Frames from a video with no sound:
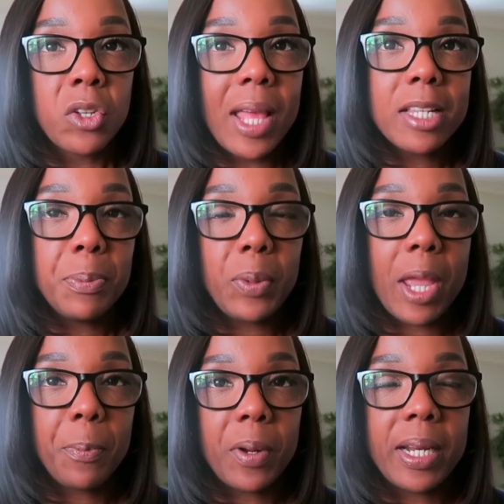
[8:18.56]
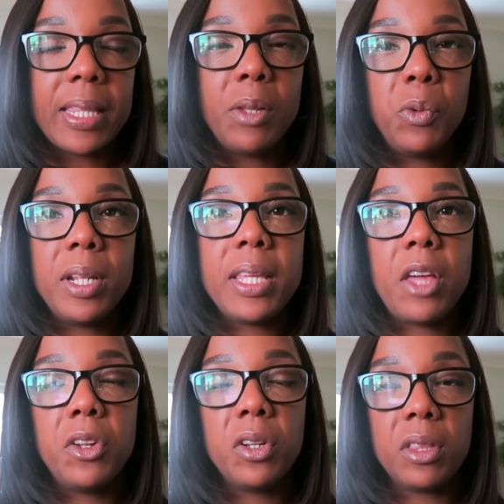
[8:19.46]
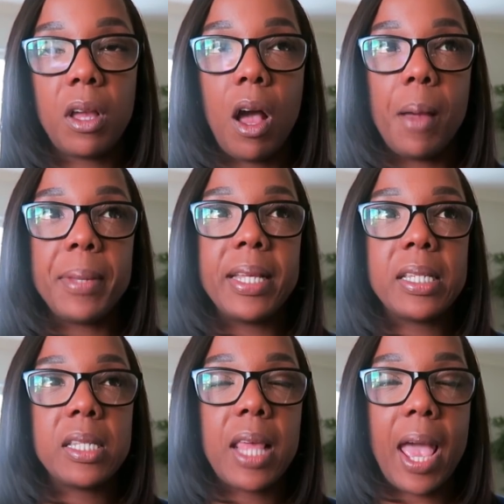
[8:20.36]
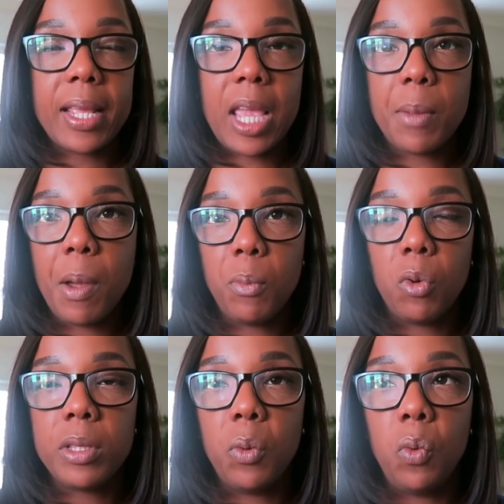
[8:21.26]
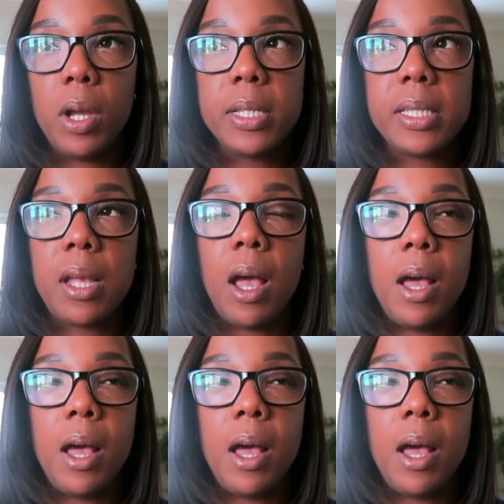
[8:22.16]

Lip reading: So that's Blue Apron. And then one of the other comments that came up more than once,